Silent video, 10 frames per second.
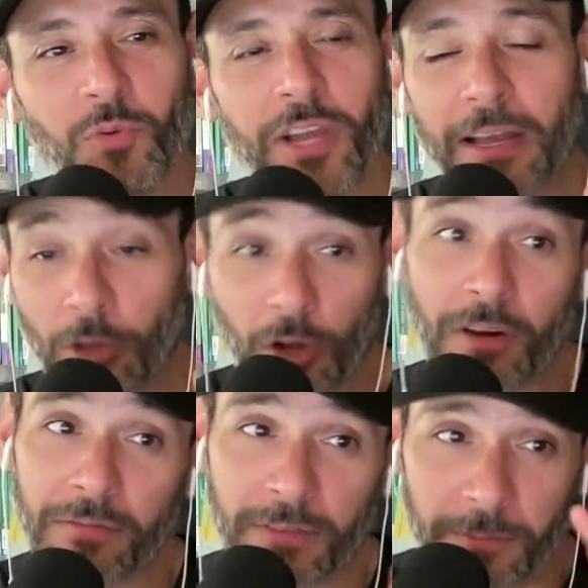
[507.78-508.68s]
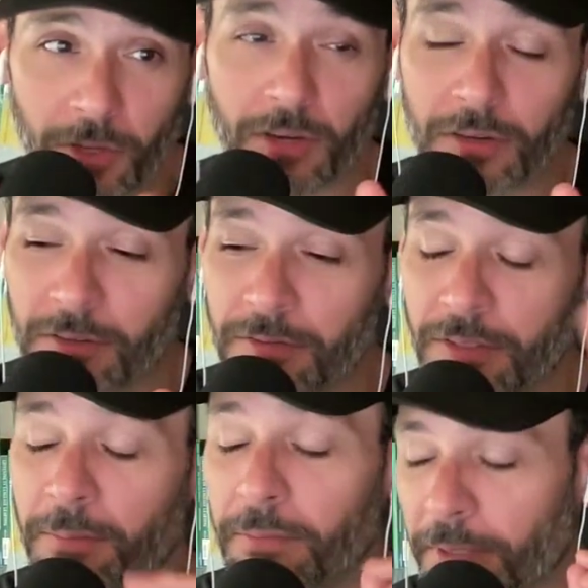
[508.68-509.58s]
a lot of them, not all of
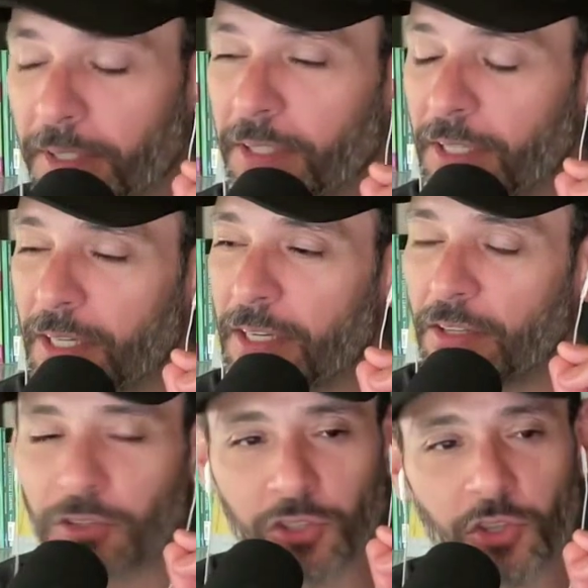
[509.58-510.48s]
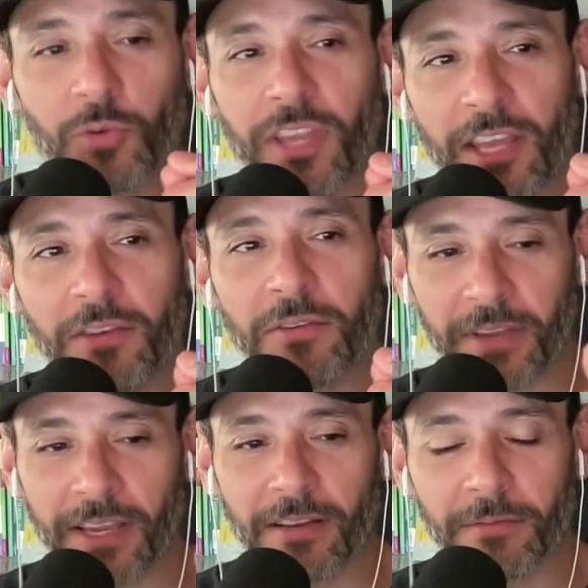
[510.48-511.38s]
them, but they're so
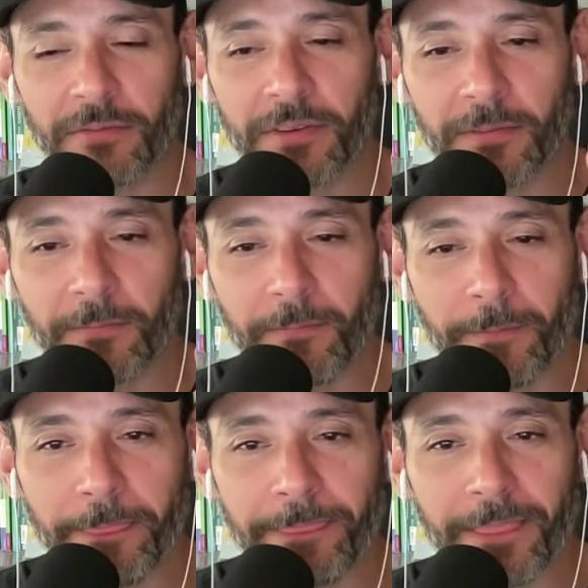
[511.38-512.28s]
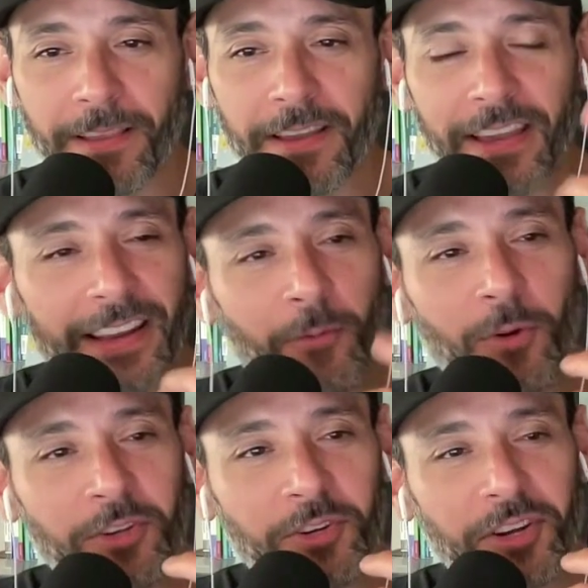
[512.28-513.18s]
innovative. And I
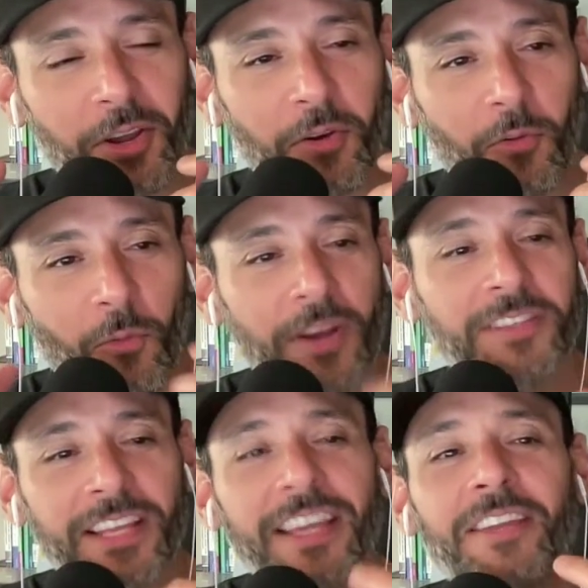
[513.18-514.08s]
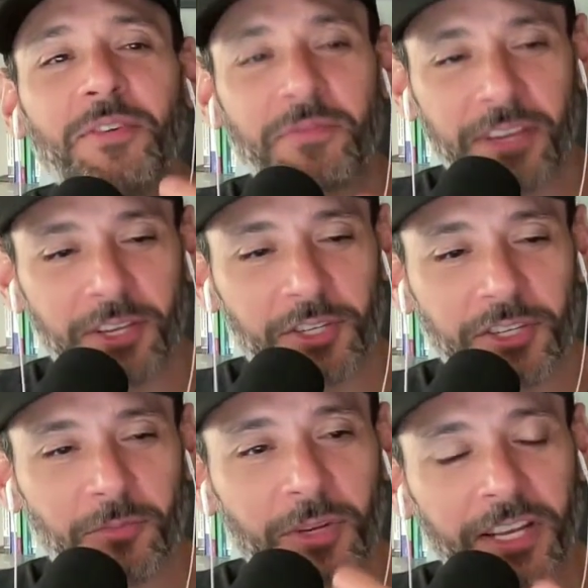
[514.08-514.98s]
wonder, where's that
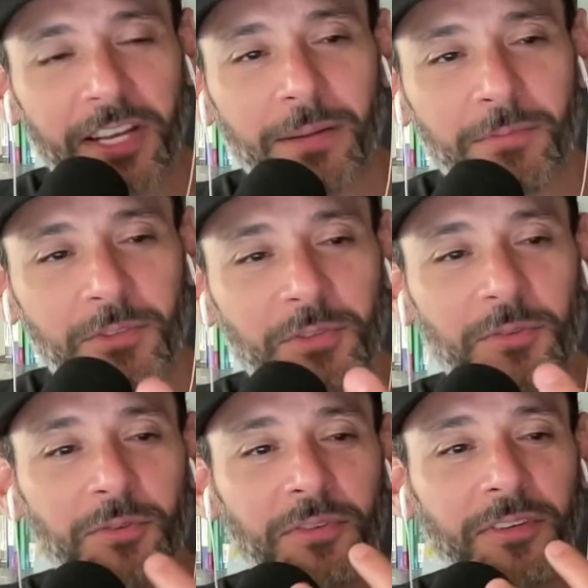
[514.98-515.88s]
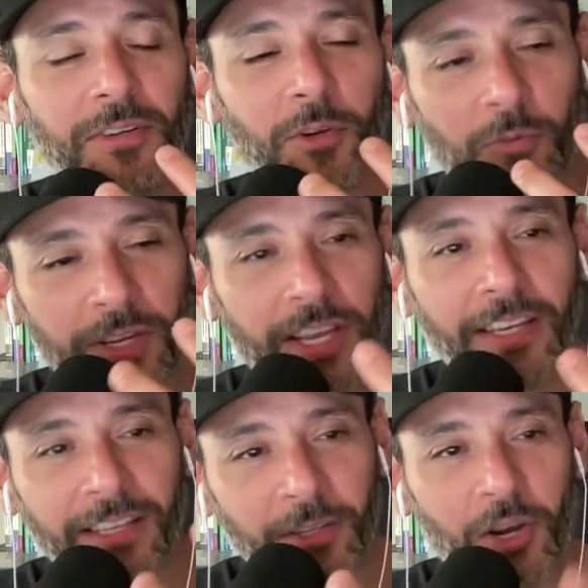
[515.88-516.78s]
innovation when it comes to
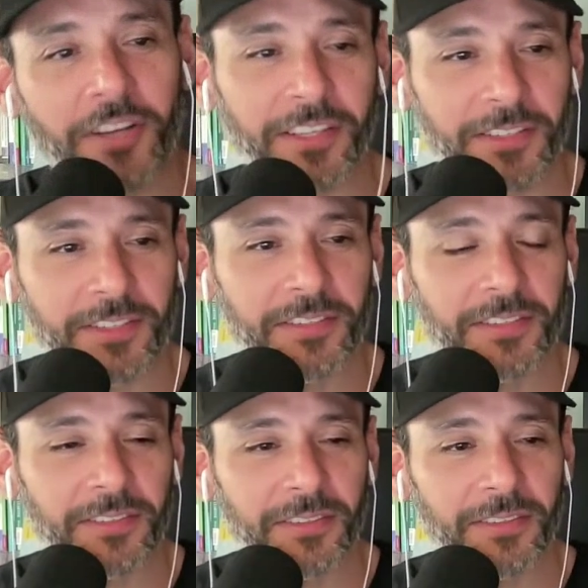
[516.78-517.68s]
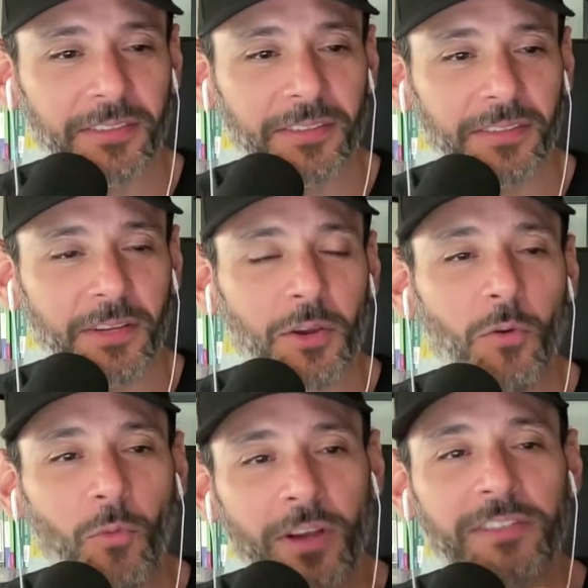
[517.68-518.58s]
creating an audience?
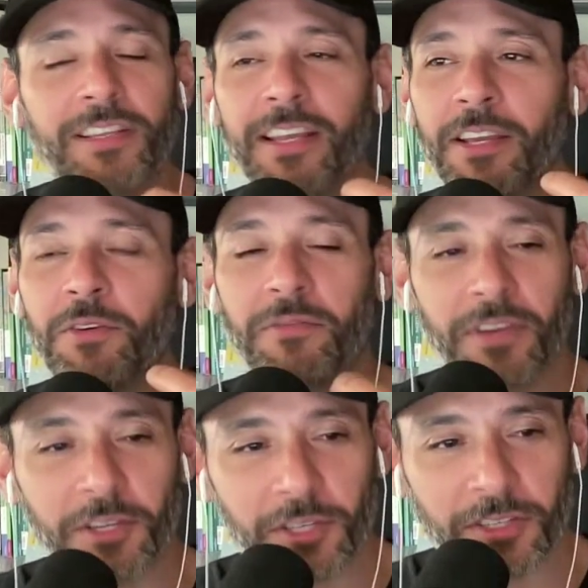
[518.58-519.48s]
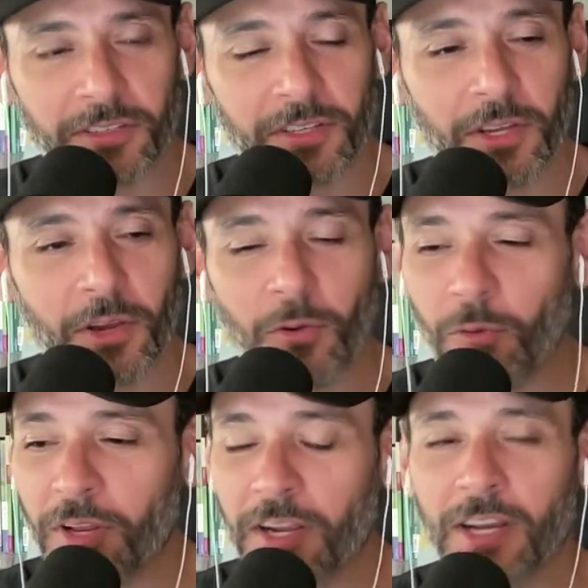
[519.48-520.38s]
Where's that innovation
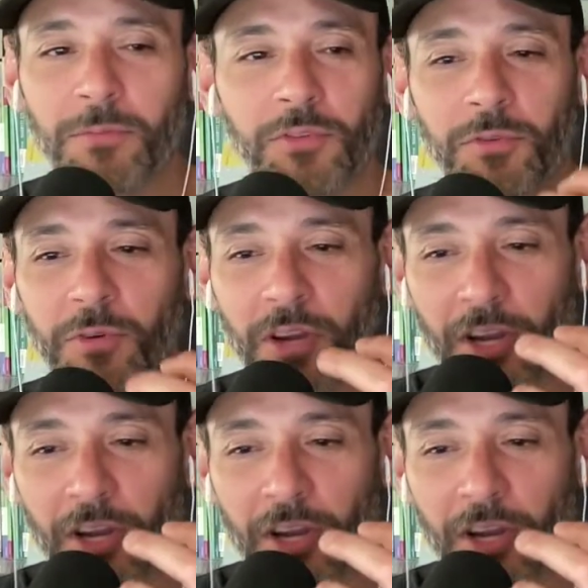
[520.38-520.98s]
when it comes to